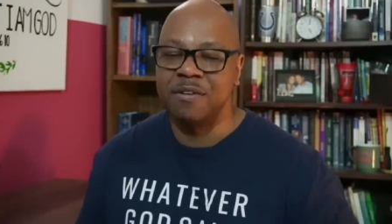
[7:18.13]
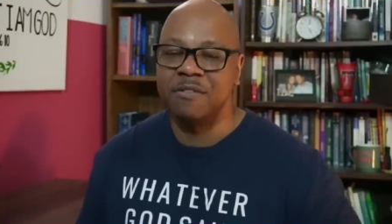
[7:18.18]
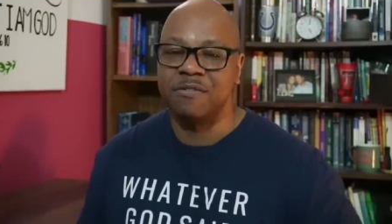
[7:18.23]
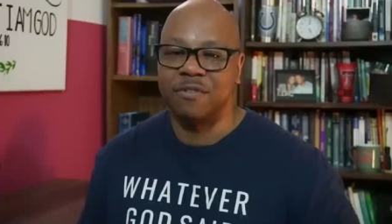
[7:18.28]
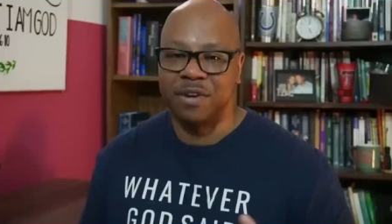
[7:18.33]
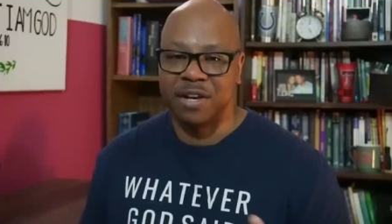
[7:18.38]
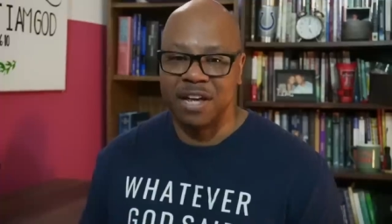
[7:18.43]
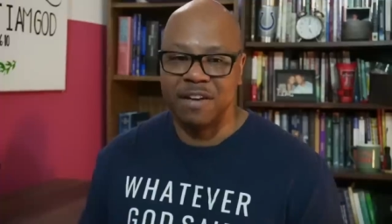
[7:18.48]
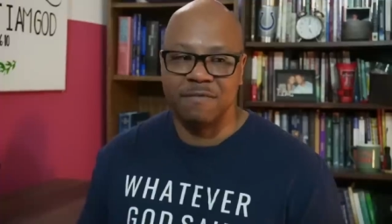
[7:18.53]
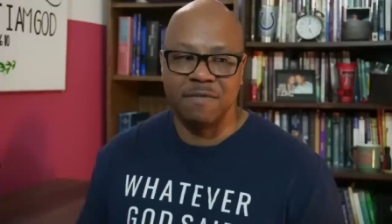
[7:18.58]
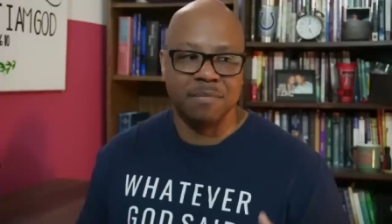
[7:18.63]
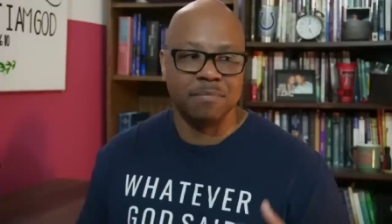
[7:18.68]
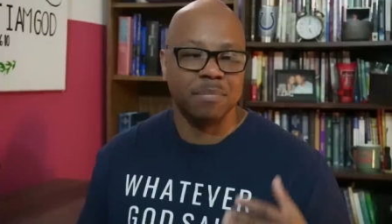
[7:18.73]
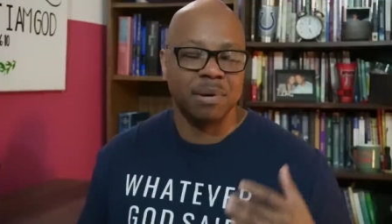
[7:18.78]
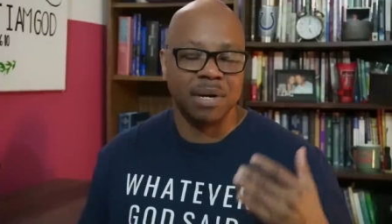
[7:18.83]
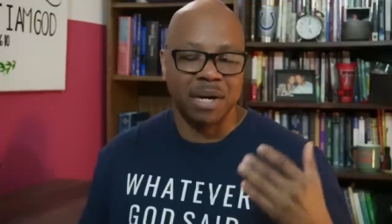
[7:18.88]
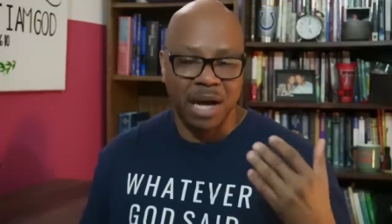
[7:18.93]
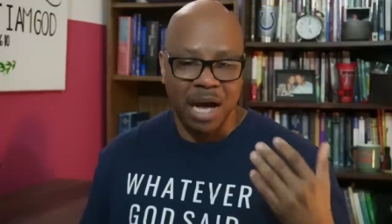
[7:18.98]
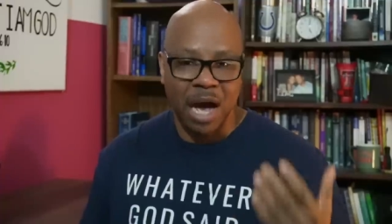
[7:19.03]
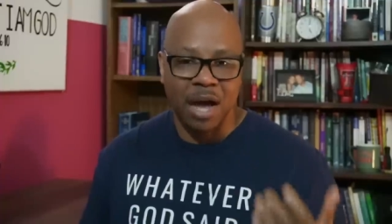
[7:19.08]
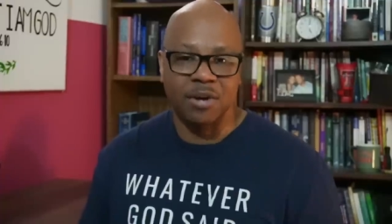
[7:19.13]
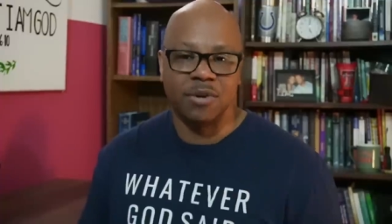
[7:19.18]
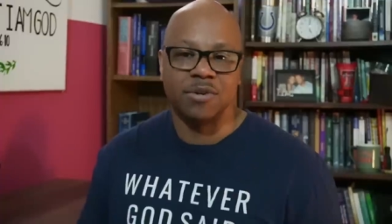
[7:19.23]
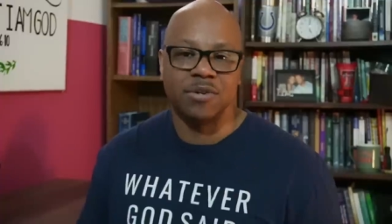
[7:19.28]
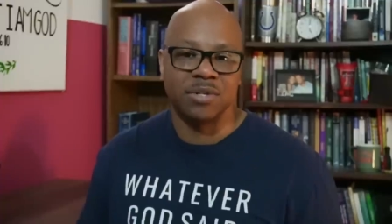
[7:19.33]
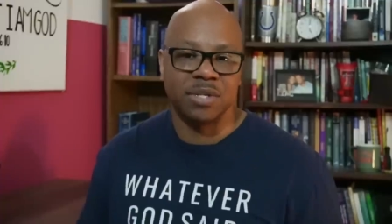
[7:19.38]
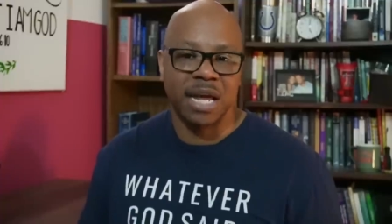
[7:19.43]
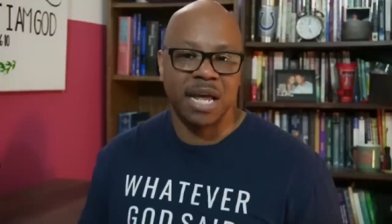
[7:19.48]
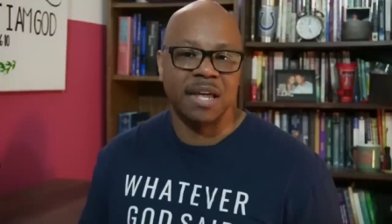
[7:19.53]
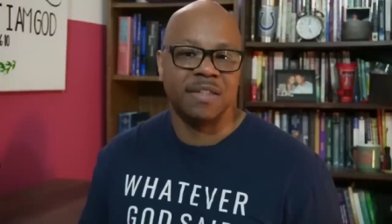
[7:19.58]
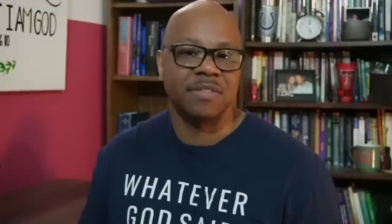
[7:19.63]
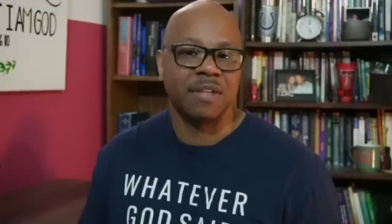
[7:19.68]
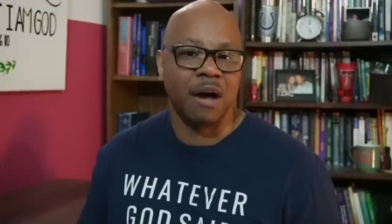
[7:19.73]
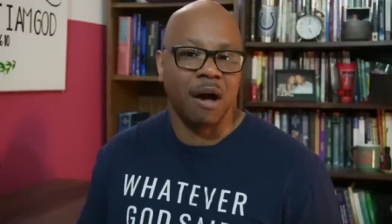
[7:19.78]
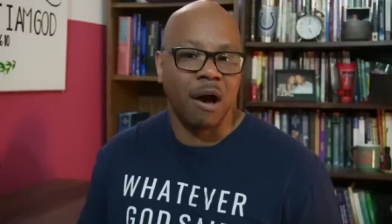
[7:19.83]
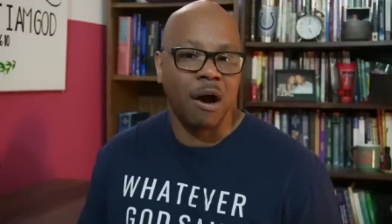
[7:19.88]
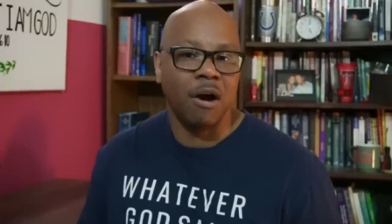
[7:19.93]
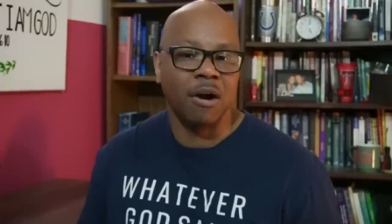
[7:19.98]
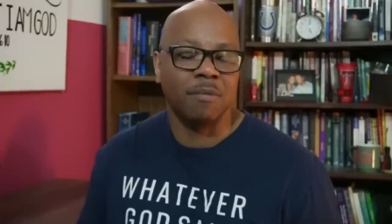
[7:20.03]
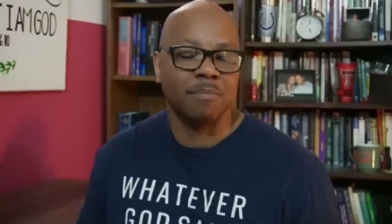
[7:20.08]
forgive me, but understand the
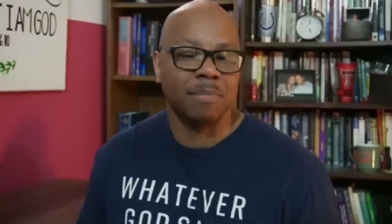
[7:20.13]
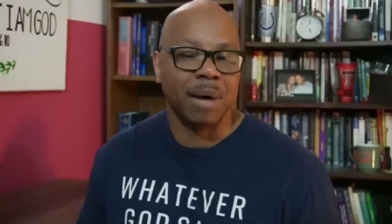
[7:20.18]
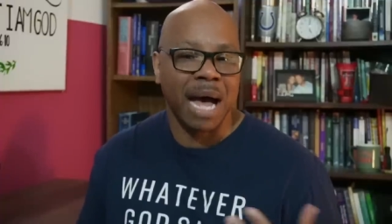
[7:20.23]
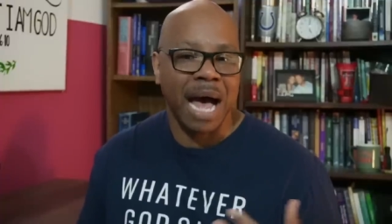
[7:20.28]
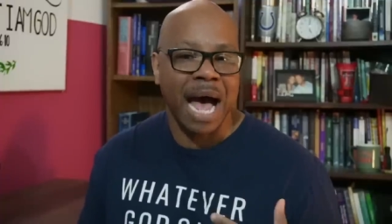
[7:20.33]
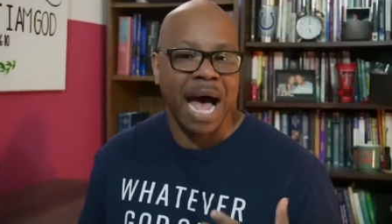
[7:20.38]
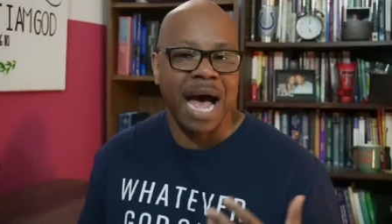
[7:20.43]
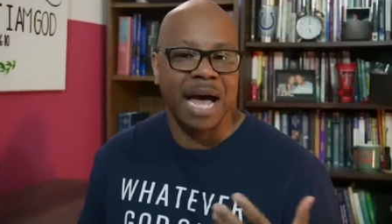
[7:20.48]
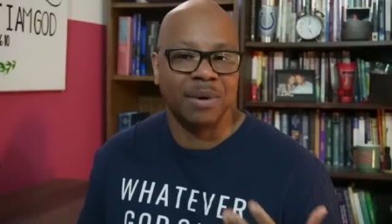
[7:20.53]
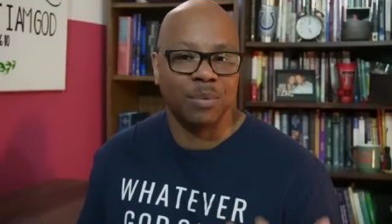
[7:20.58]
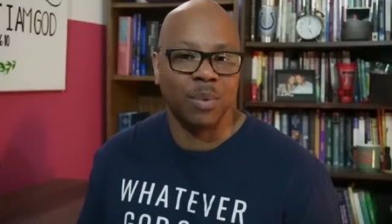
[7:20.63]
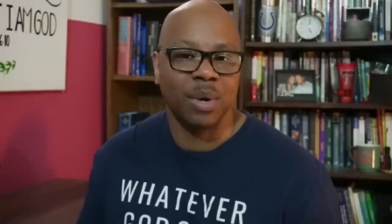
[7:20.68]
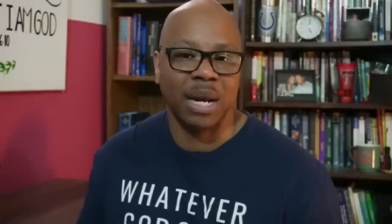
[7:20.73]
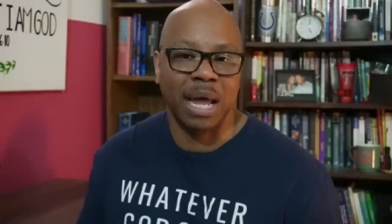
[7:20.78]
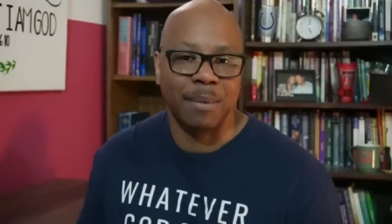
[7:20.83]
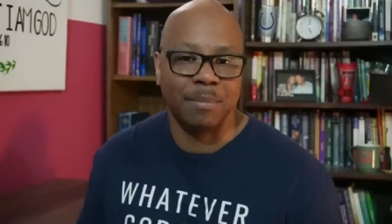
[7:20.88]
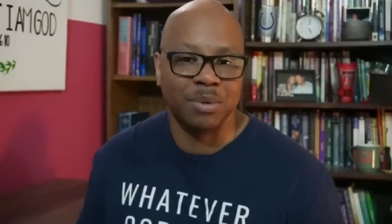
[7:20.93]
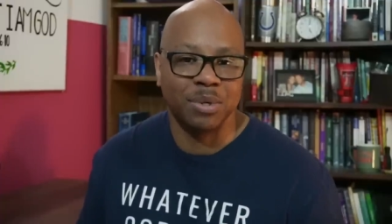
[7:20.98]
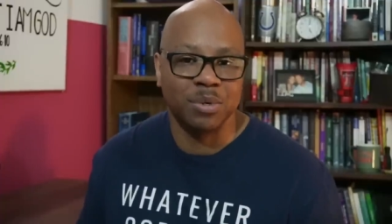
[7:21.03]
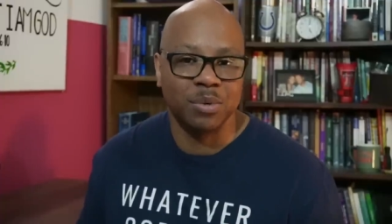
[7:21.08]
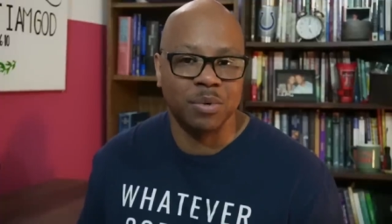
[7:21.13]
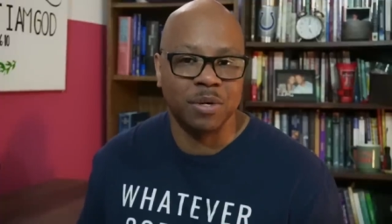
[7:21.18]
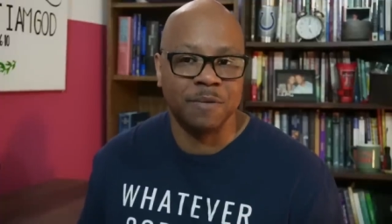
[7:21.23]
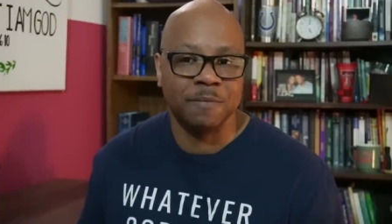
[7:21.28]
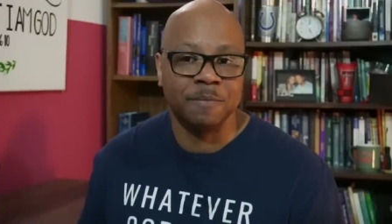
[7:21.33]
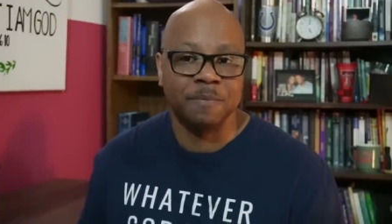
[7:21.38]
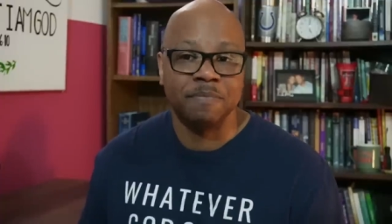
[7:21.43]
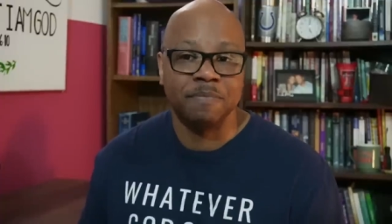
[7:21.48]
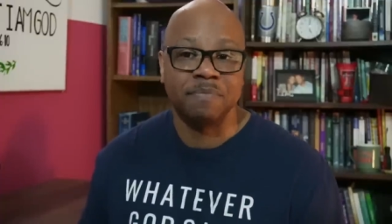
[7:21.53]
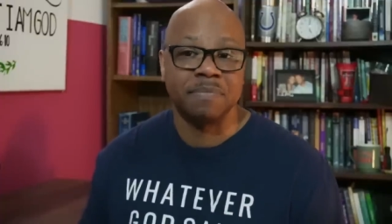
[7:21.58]
heart behind what I'm doing.